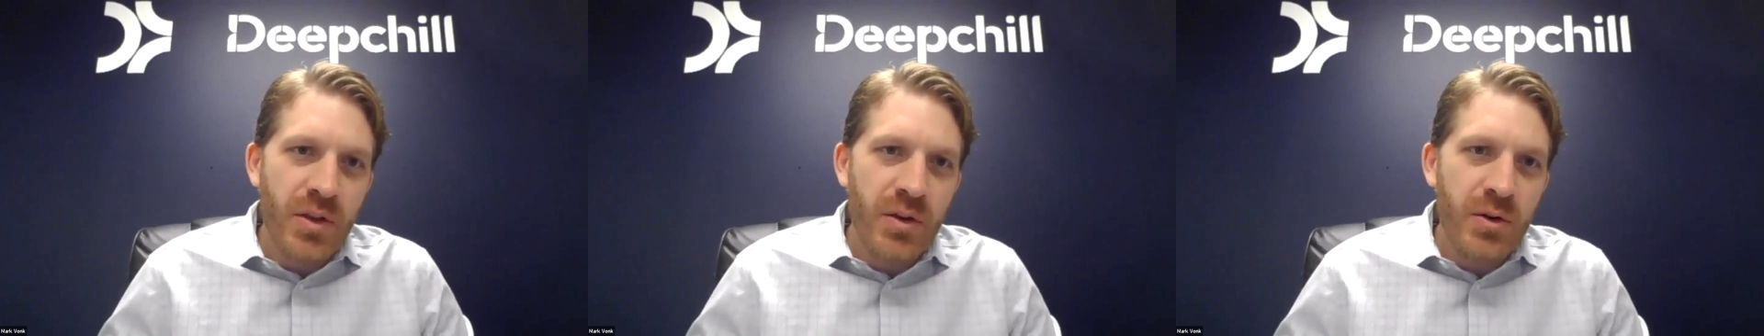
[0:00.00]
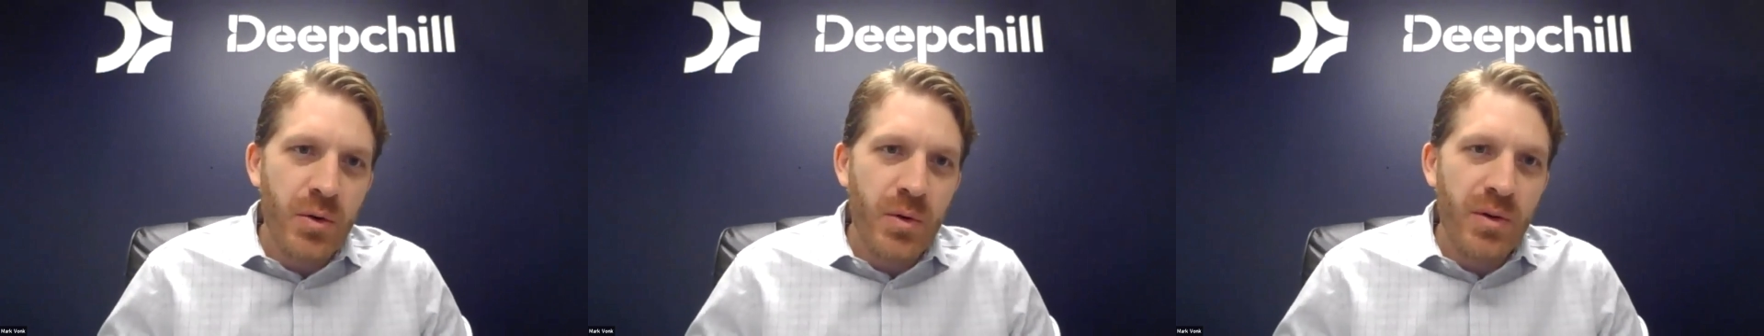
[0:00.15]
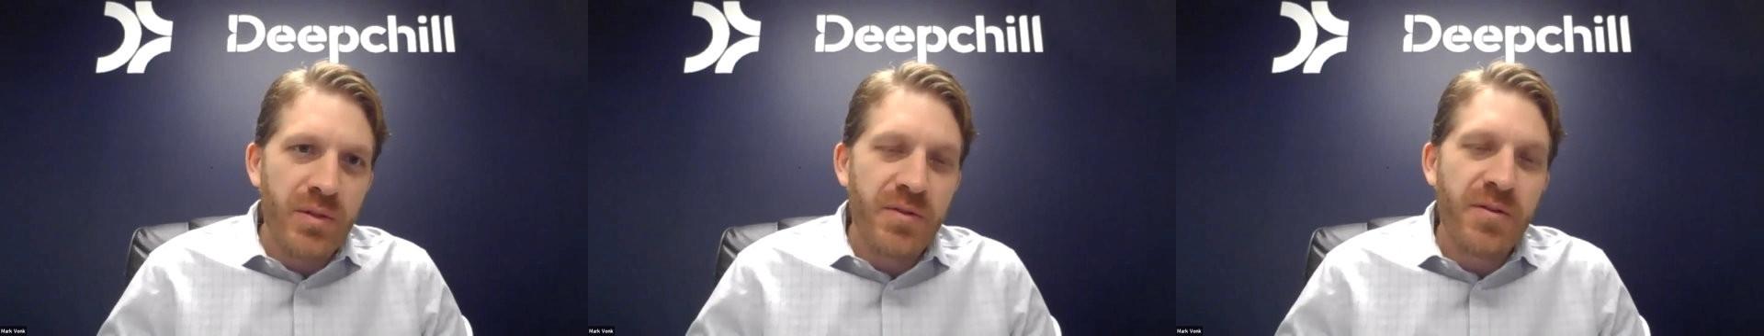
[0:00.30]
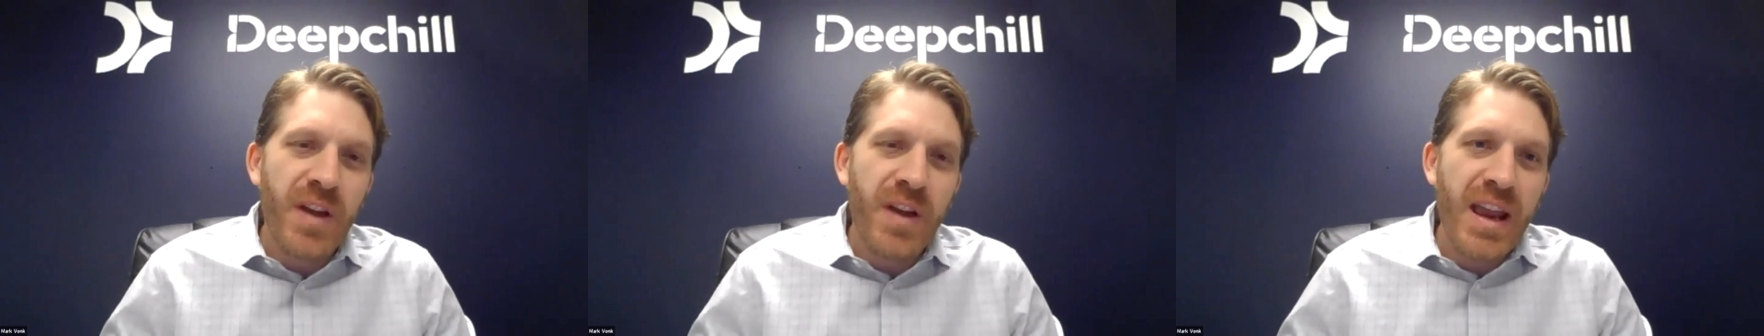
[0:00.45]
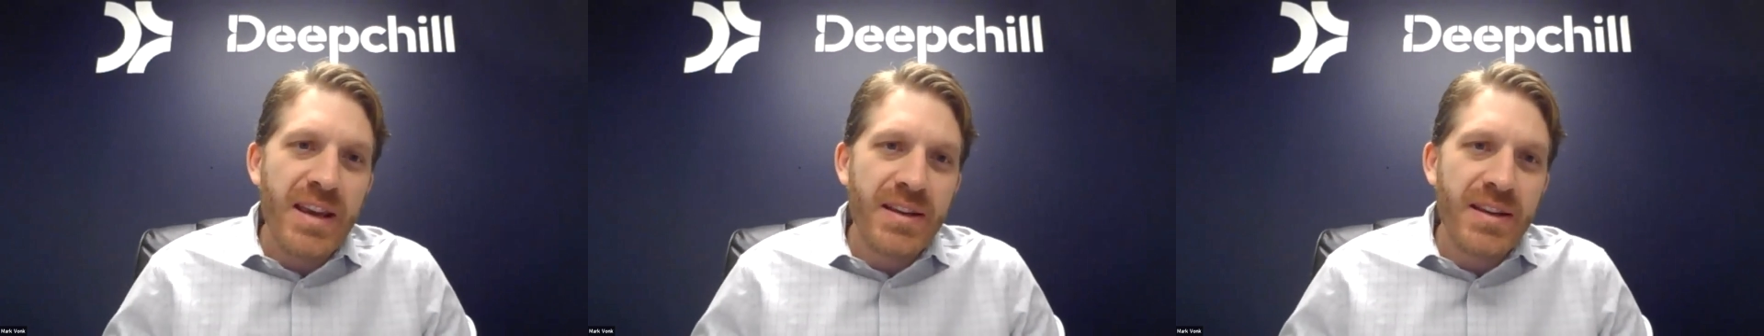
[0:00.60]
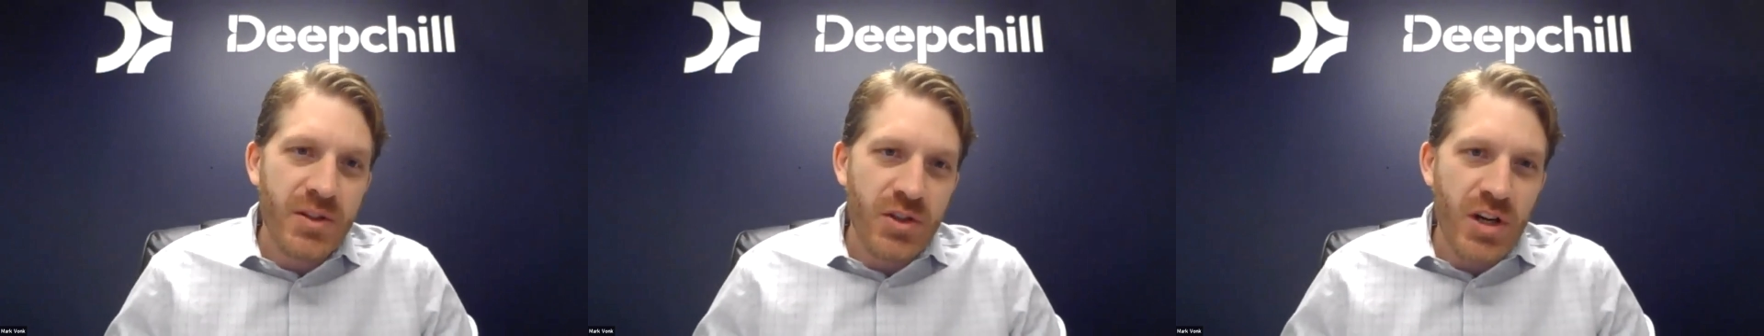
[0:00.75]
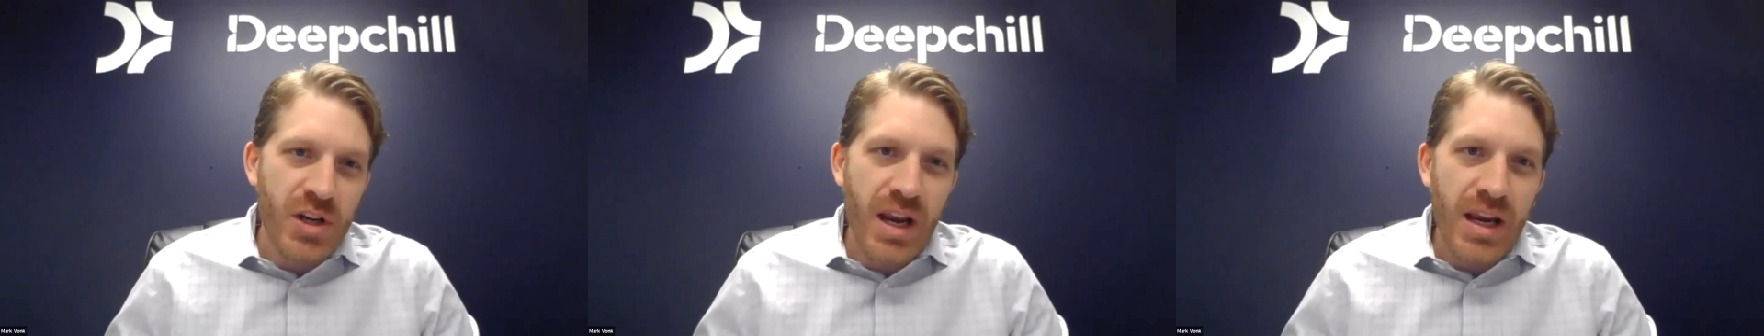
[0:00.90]
through a
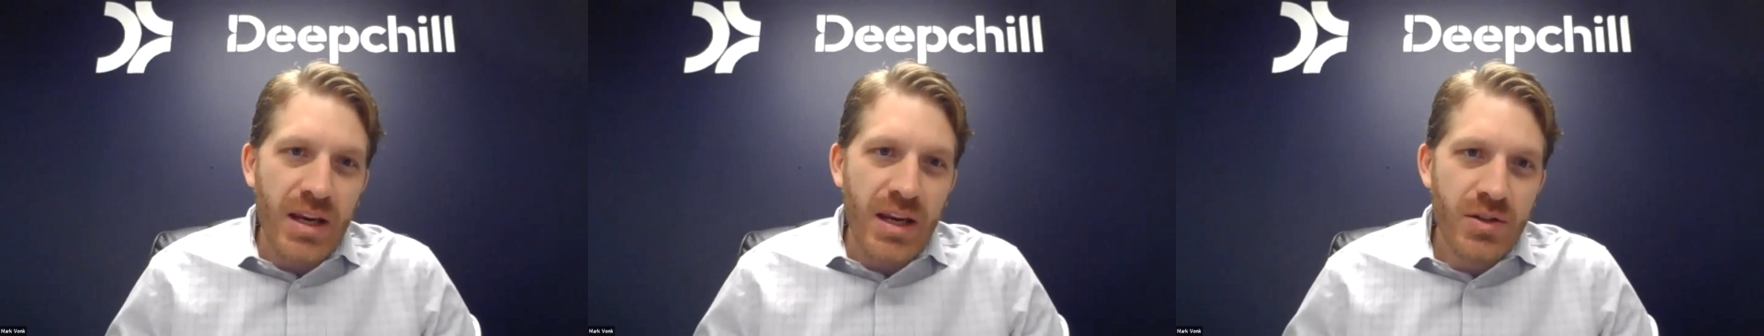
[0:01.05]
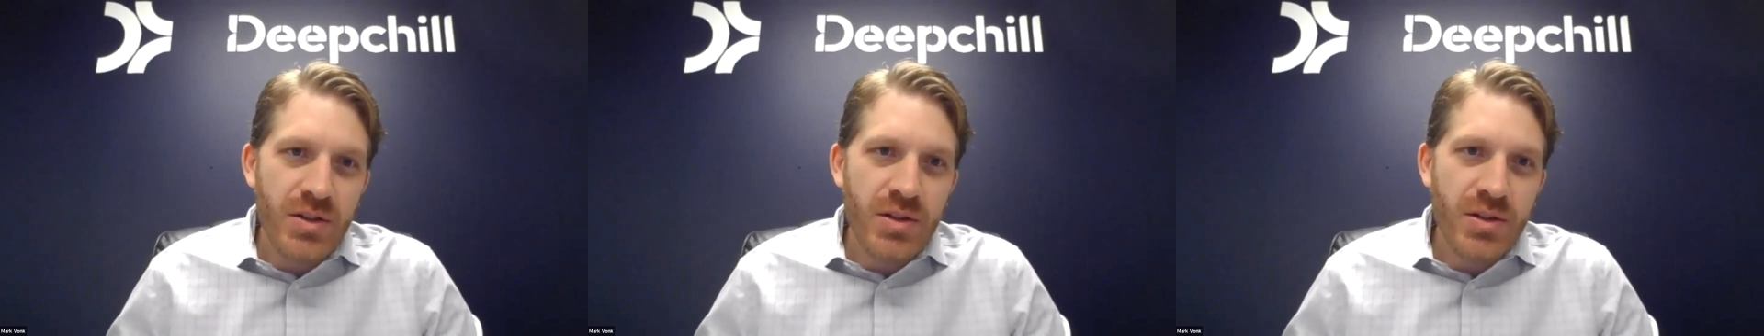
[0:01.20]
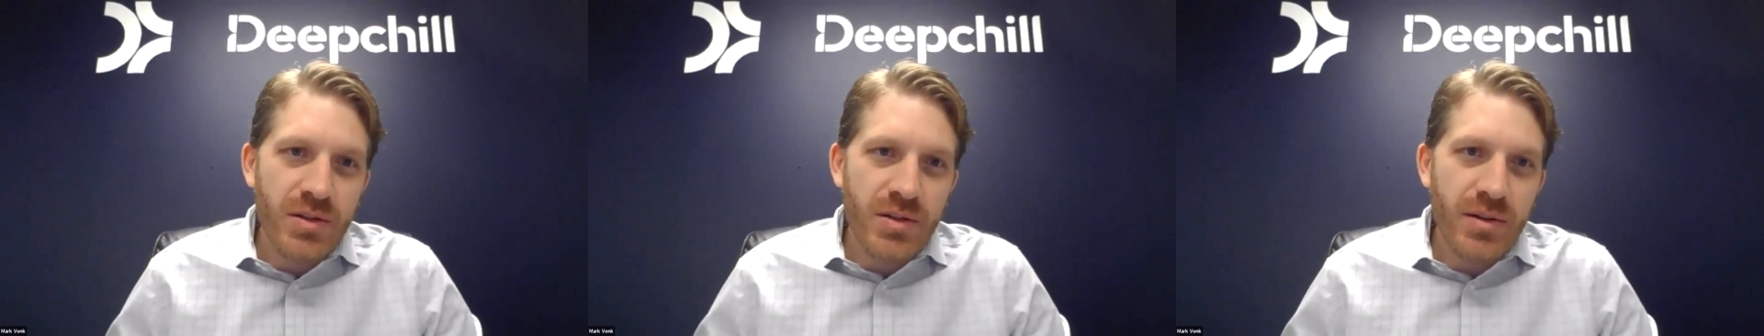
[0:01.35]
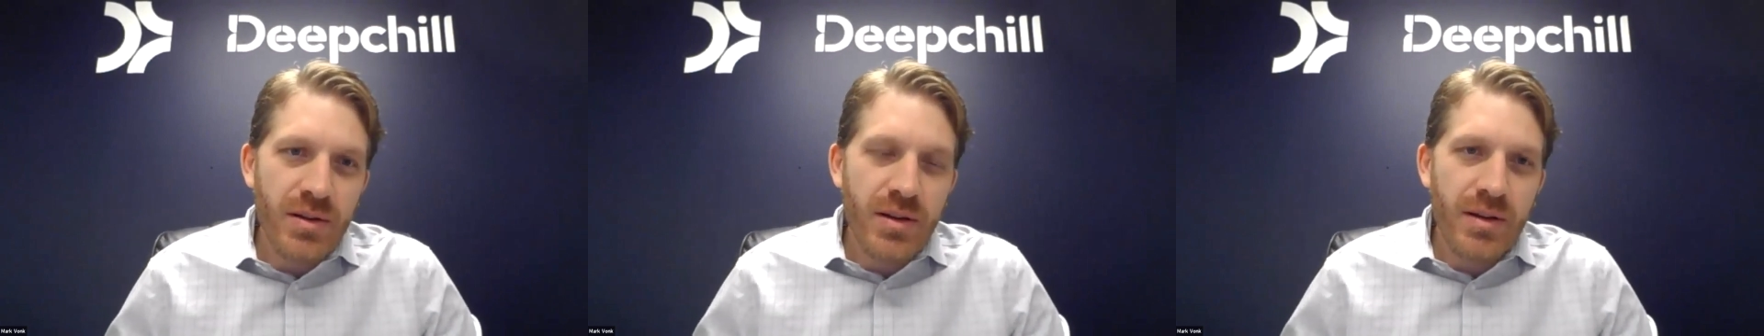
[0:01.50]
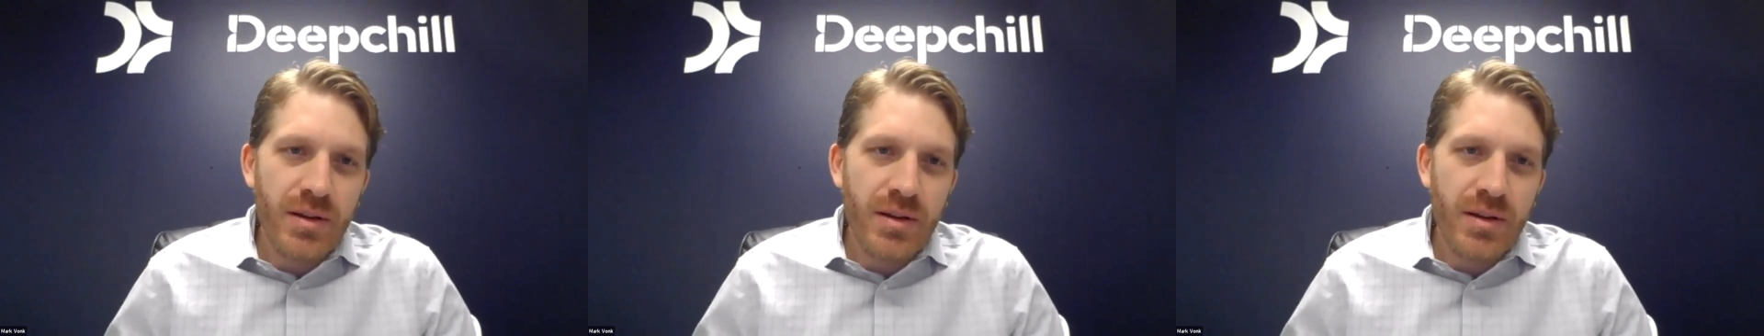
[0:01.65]
phase change,